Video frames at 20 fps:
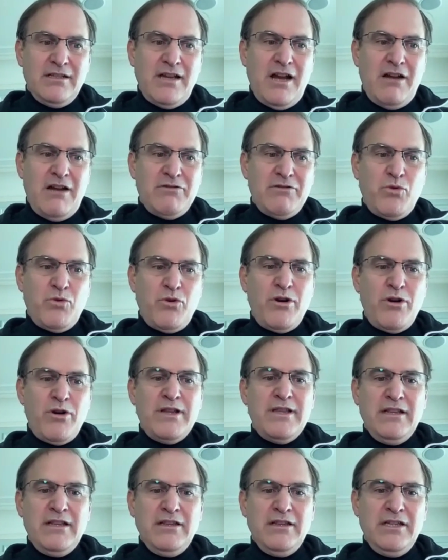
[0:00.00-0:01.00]
I was
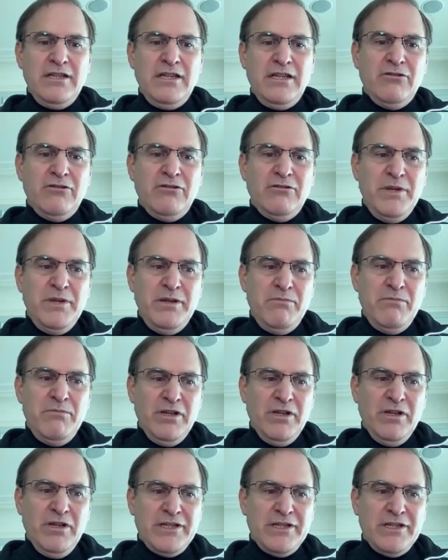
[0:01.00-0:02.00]
worried that legal would be
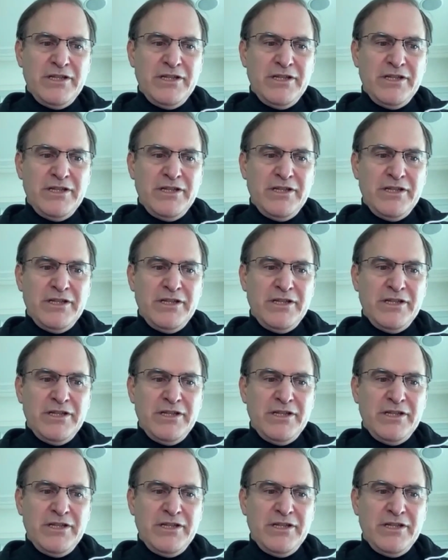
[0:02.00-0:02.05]
really